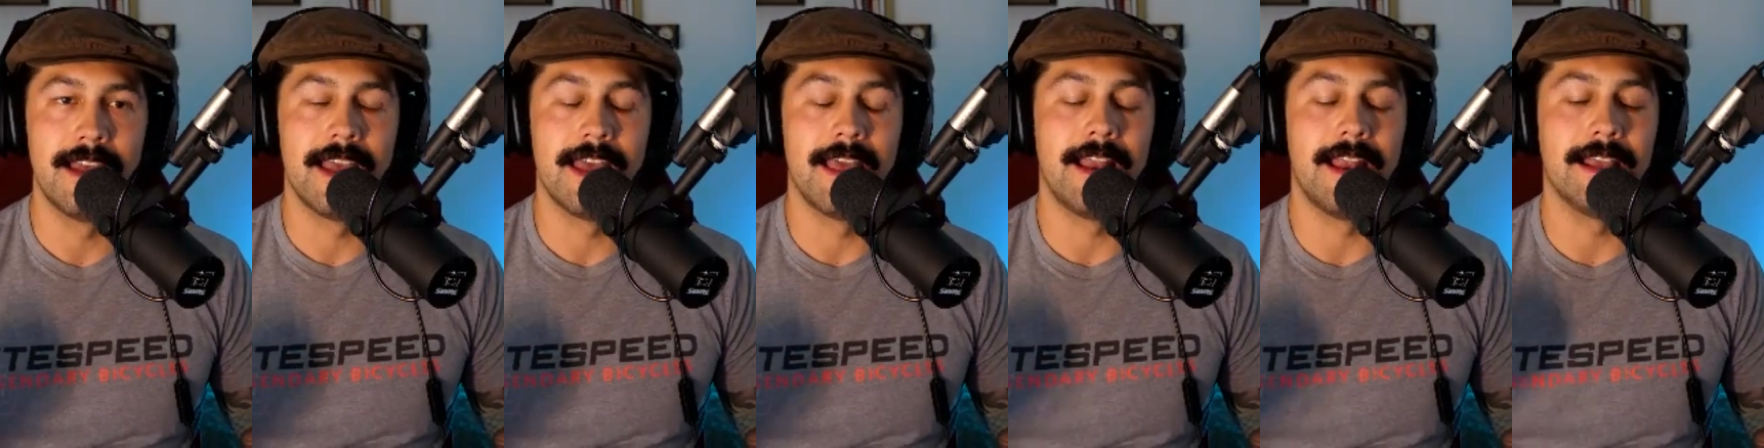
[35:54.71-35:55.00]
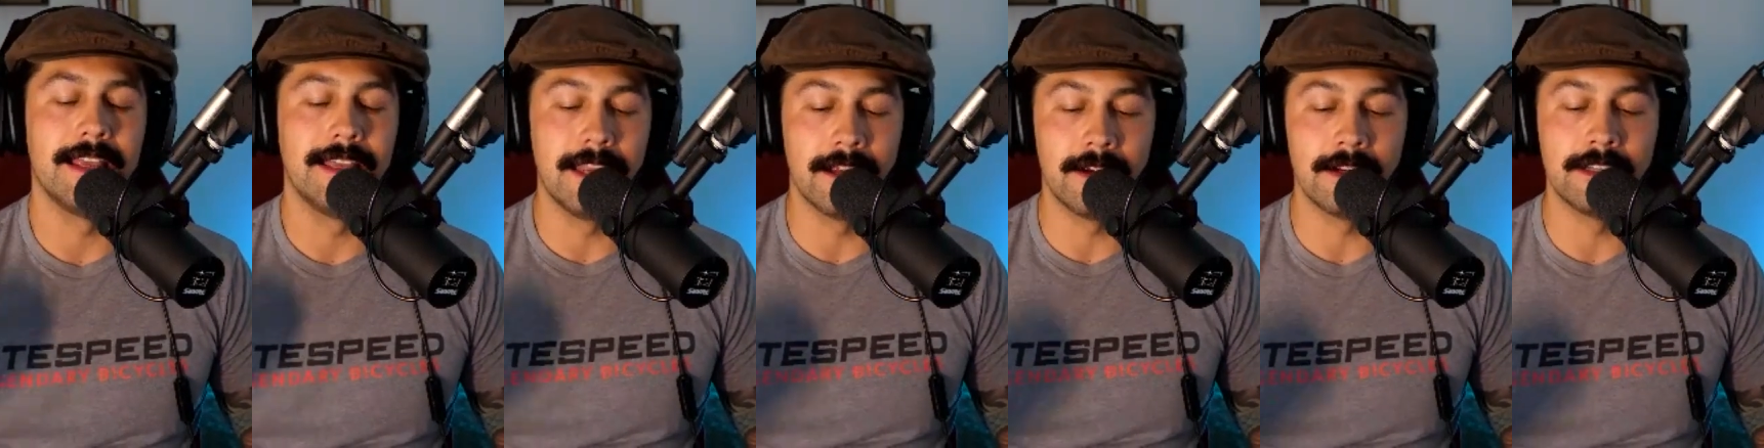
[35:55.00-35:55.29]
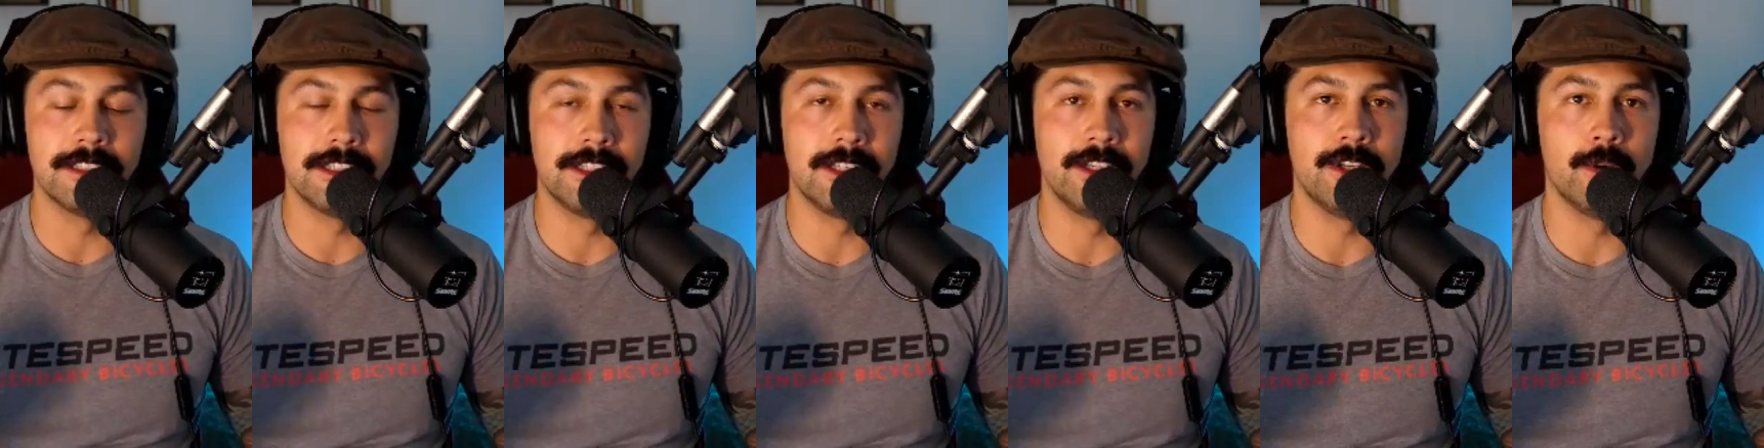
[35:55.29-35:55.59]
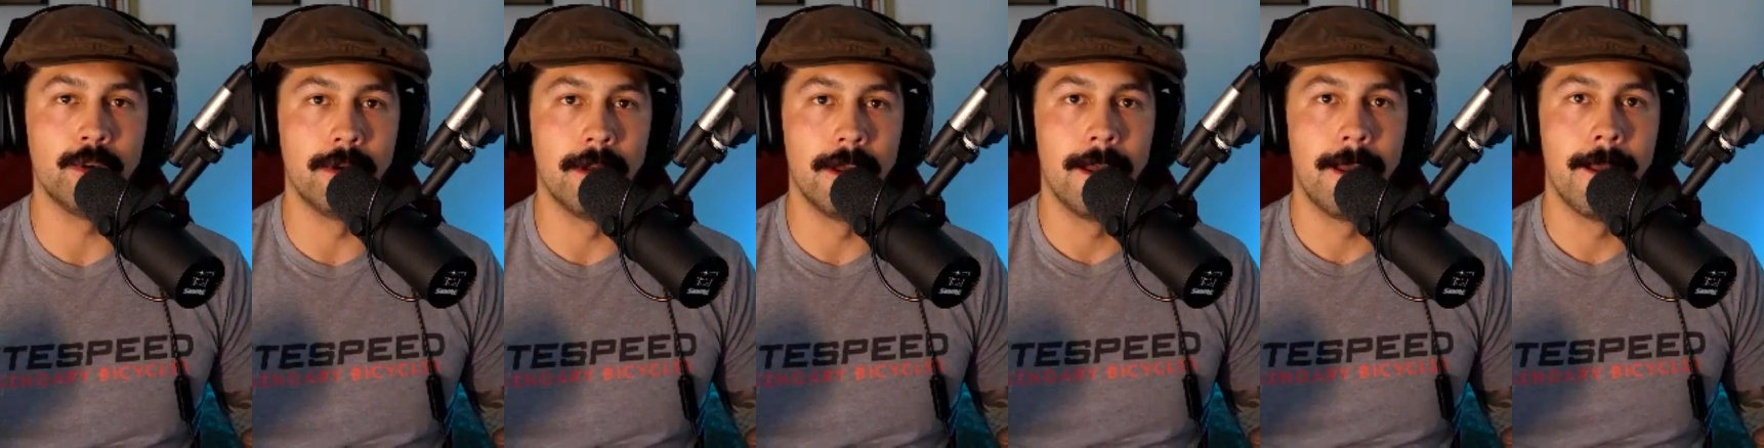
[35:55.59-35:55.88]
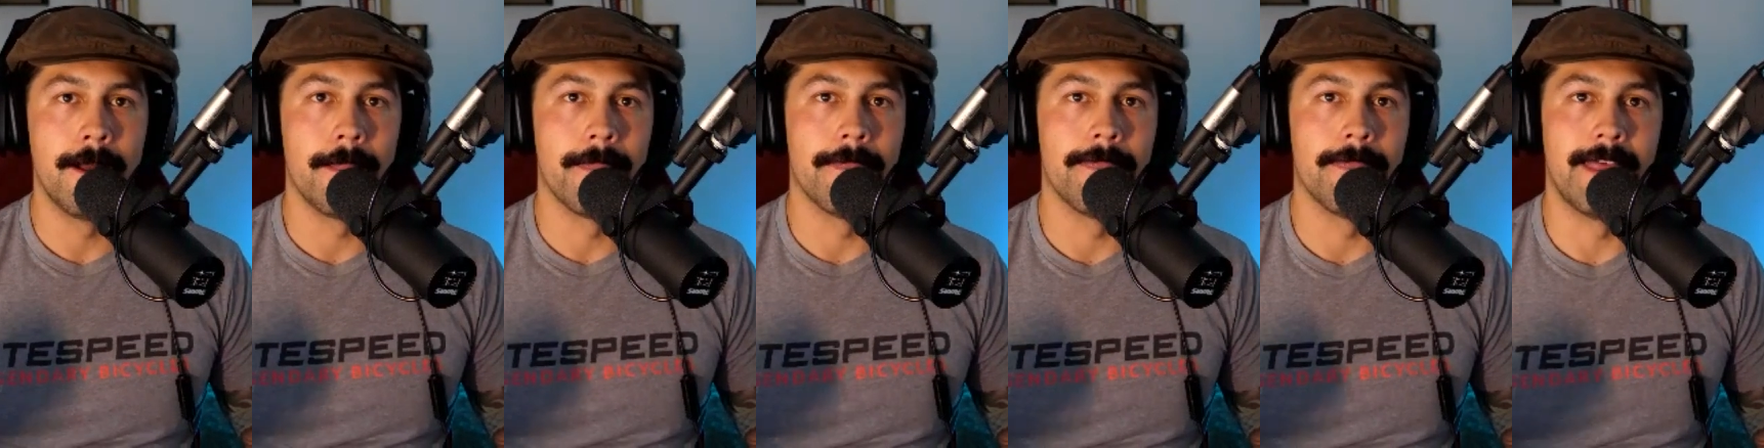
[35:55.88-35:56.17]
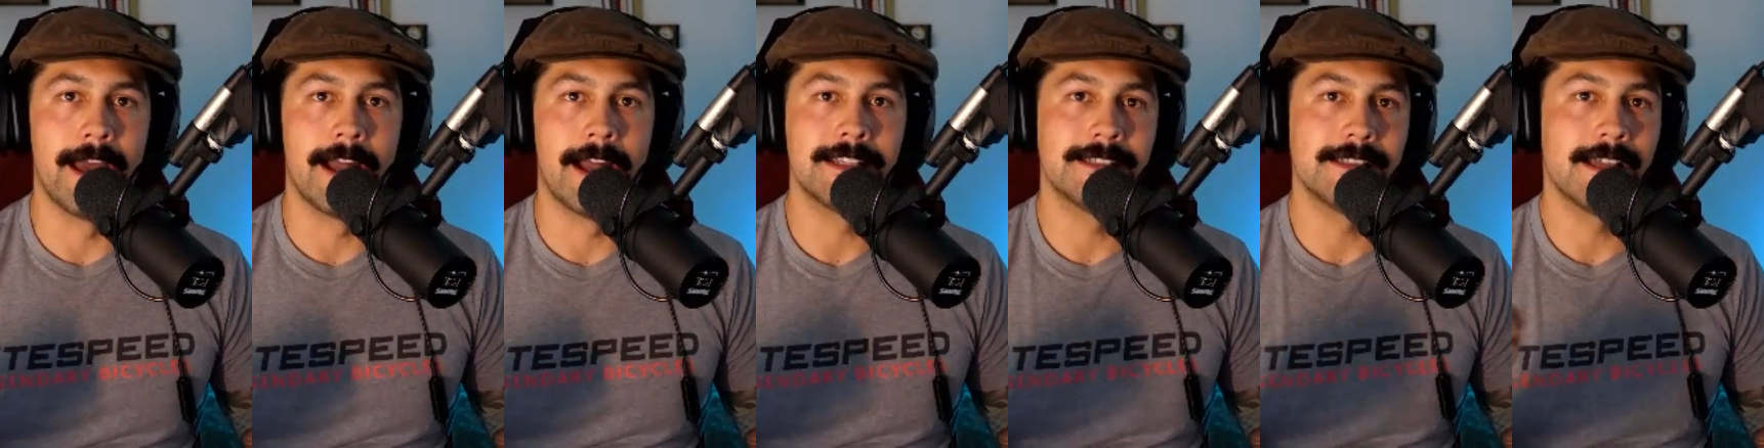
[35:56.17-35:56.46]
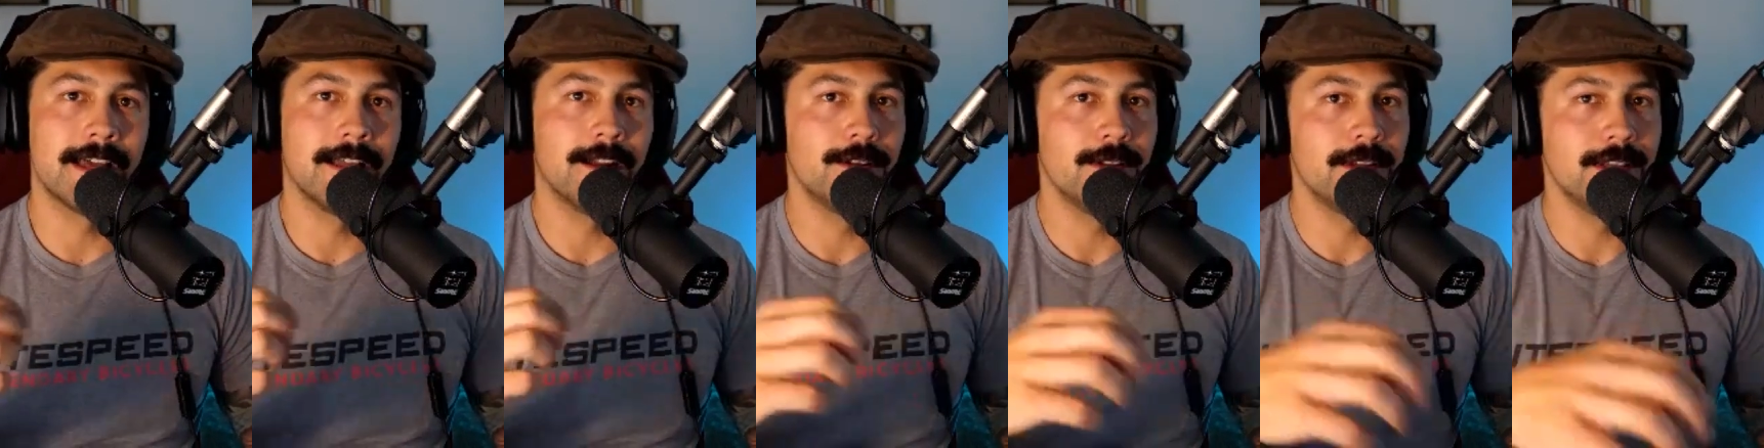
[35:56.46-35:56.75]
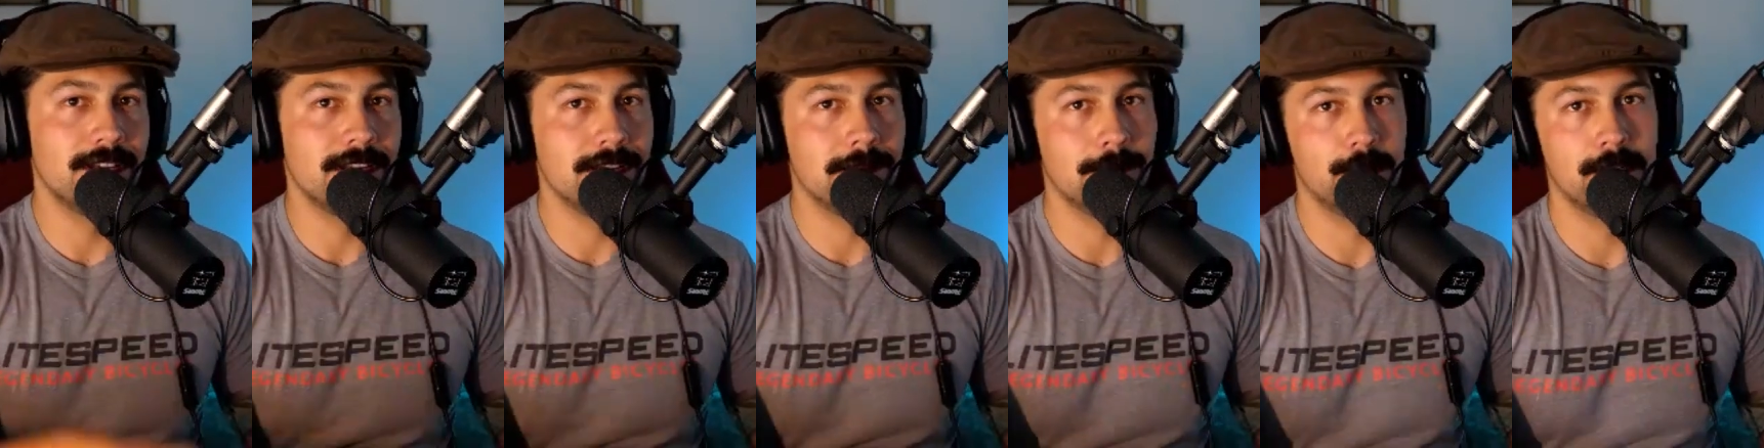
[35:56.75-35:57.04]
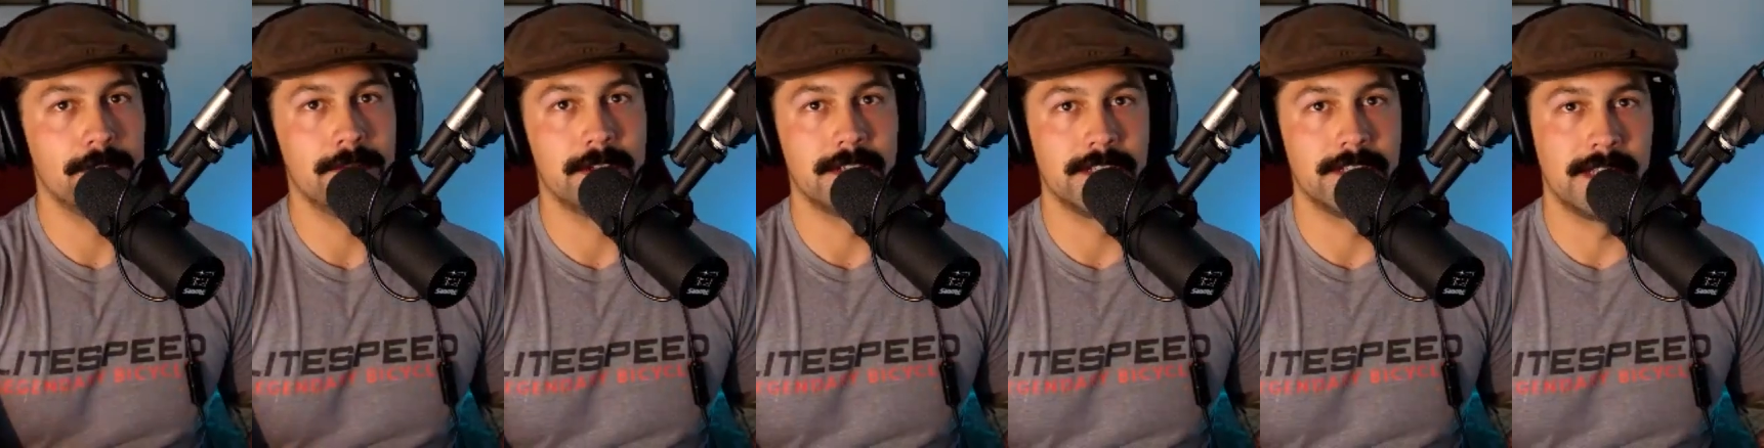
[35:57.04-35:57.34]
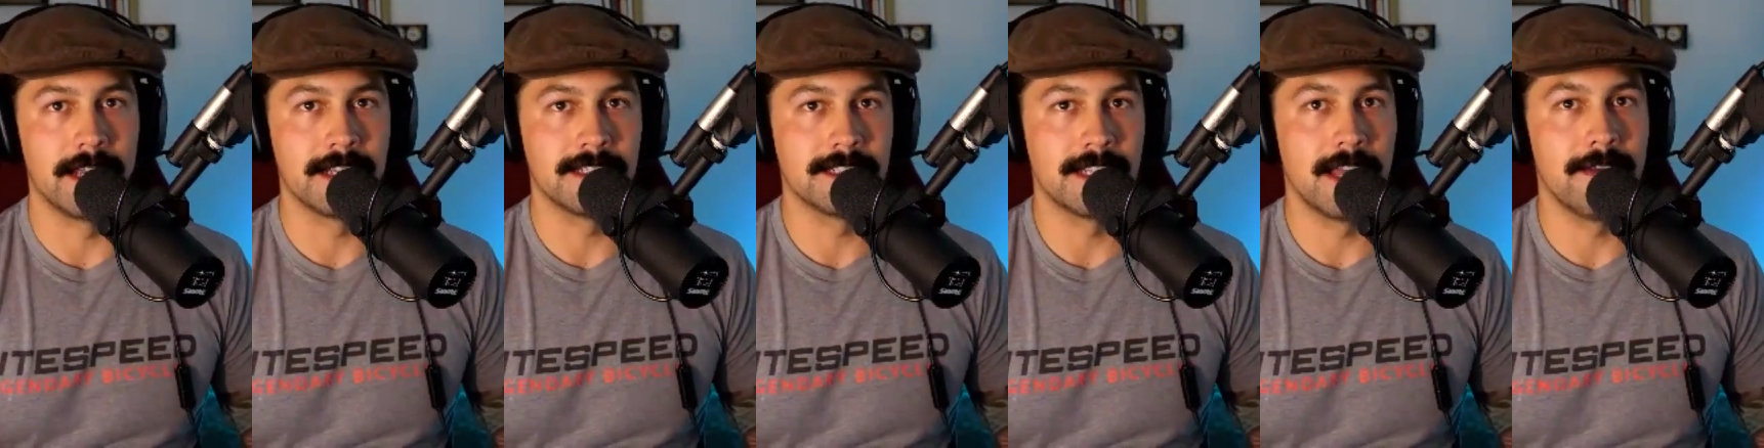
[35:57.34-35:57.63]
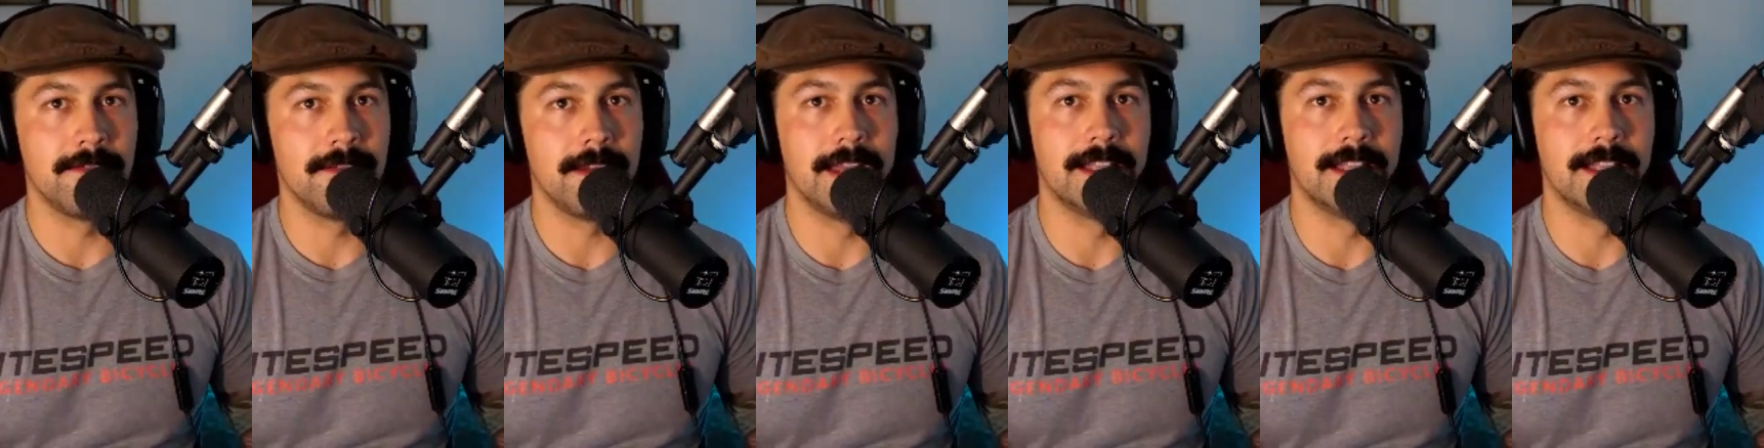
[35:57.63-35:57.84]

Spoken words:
And I guarantee you that's not only going to improve your sex life.